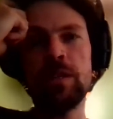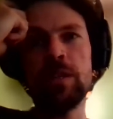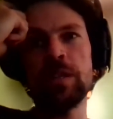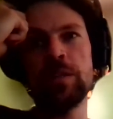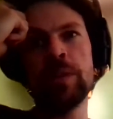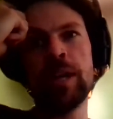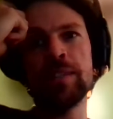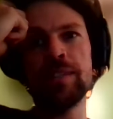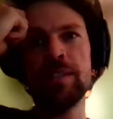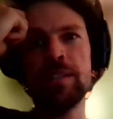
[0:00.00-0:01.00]

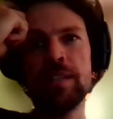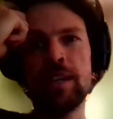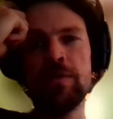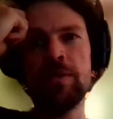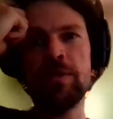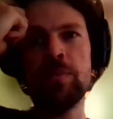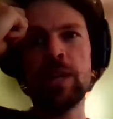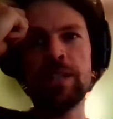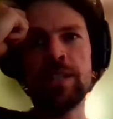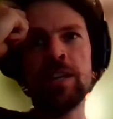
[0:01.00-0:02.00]
capacity to have
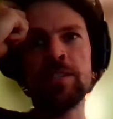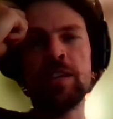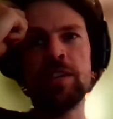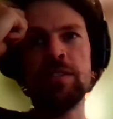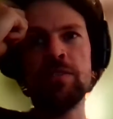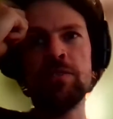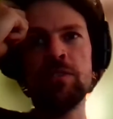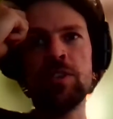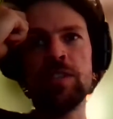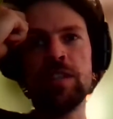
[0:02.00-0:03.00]
impact outside of the
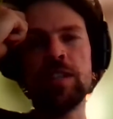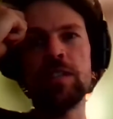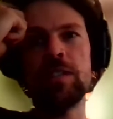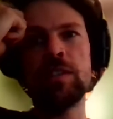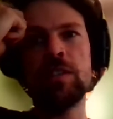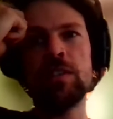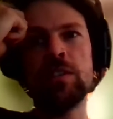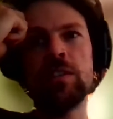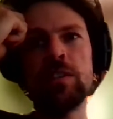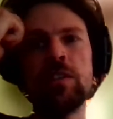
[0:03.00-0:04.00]
university. So
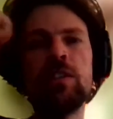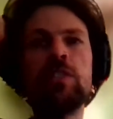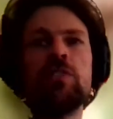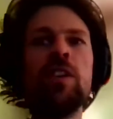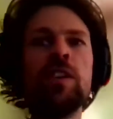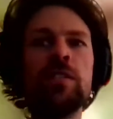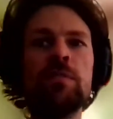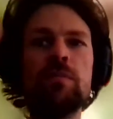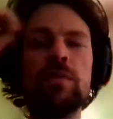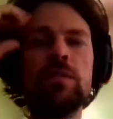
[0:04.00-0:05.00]
trying
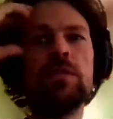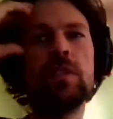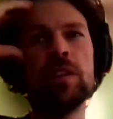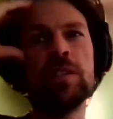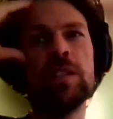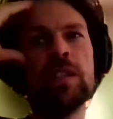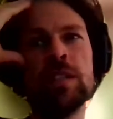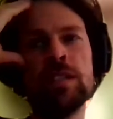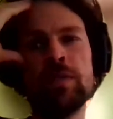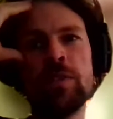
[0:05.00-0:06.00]
to
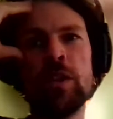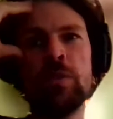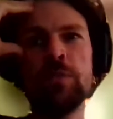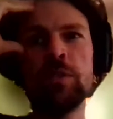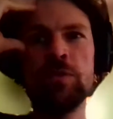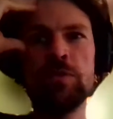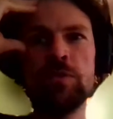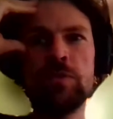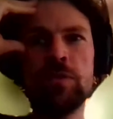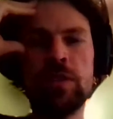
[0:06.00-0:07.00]
essentially develop
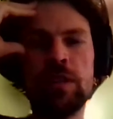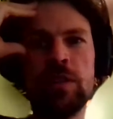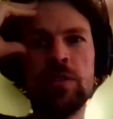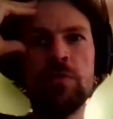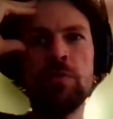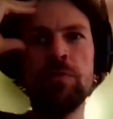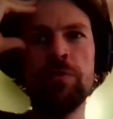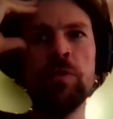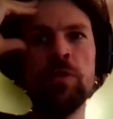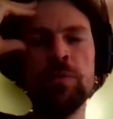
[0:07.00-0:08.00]
tools
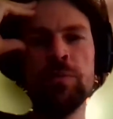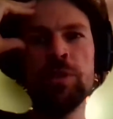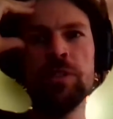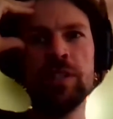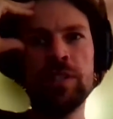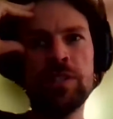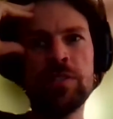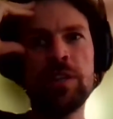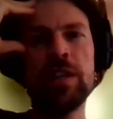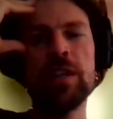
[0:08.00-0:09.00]
for the building
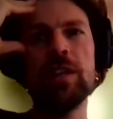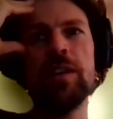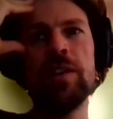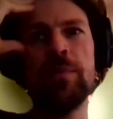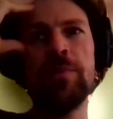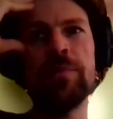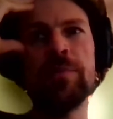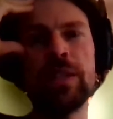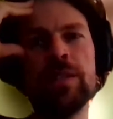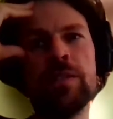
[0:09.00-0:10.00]
industry that
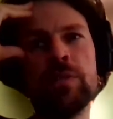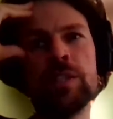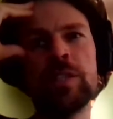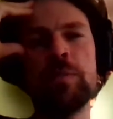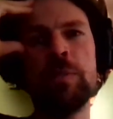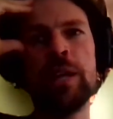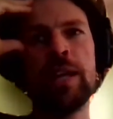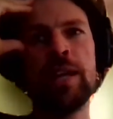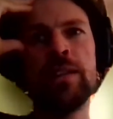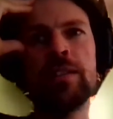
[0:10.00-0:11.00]
would
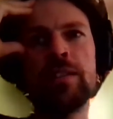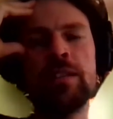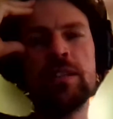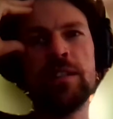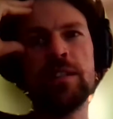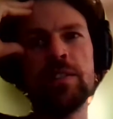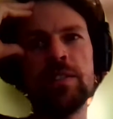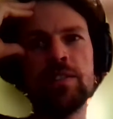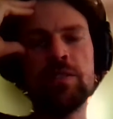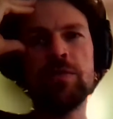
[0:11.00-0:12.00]
expand the
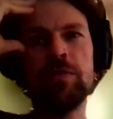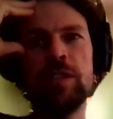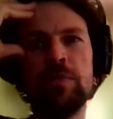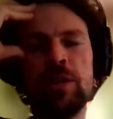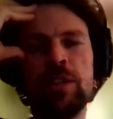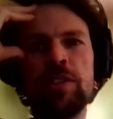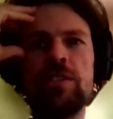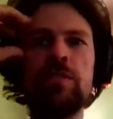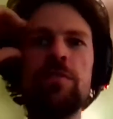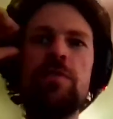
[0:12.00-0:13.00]
sort of
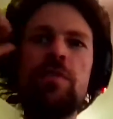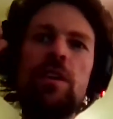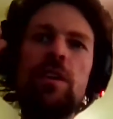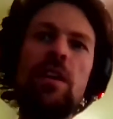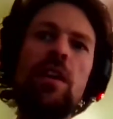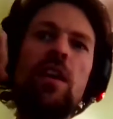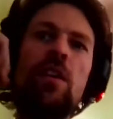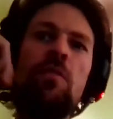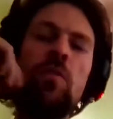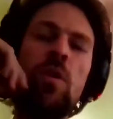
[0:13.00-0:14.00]
limits of
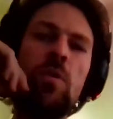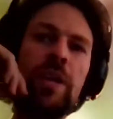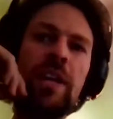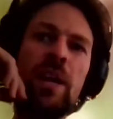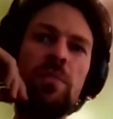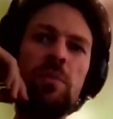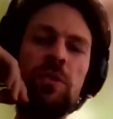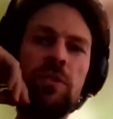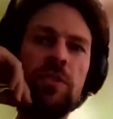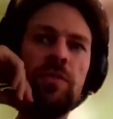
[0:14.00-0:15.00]
what we're
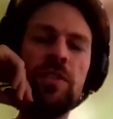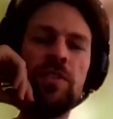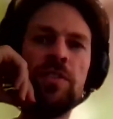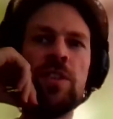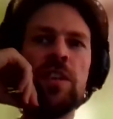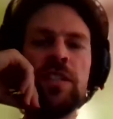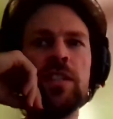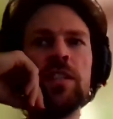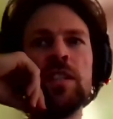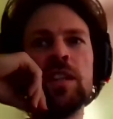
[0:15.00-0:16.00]
capable of
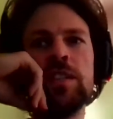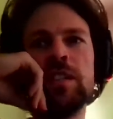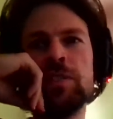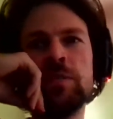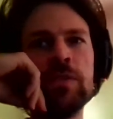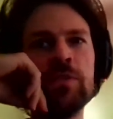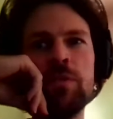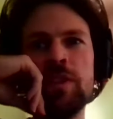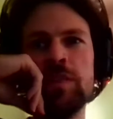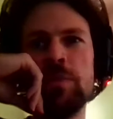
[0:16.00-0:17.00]
constructing. That's what I've
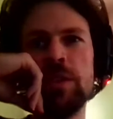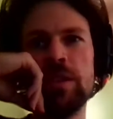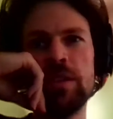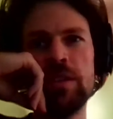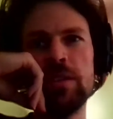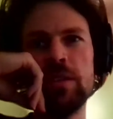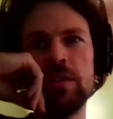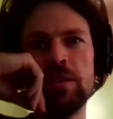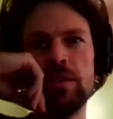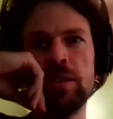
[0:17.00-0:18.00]
always been
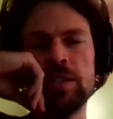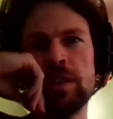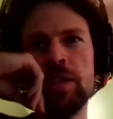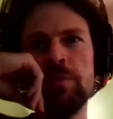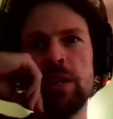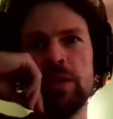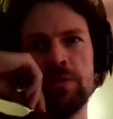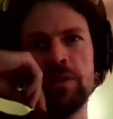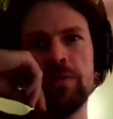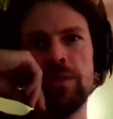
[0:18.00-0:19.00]
excited by and
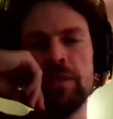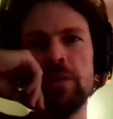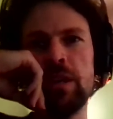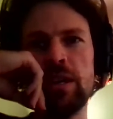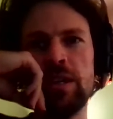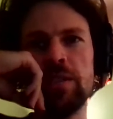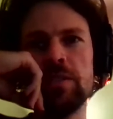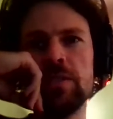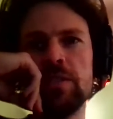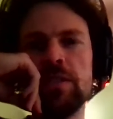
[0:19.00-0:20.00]
motivated by and
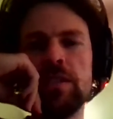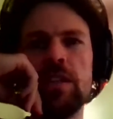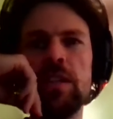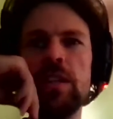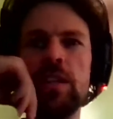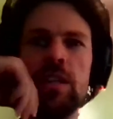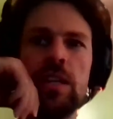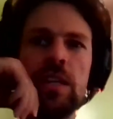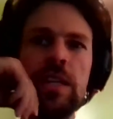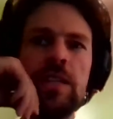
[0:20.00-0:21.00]
interested in.
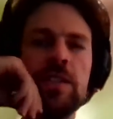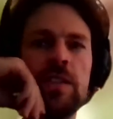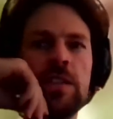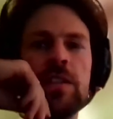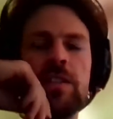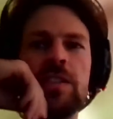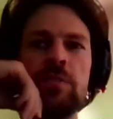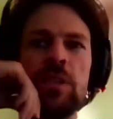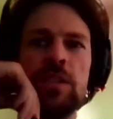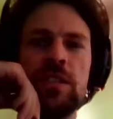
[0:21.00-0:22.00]
And so, as Nick
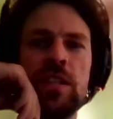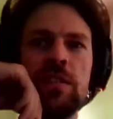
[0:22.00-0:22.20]
mentioned,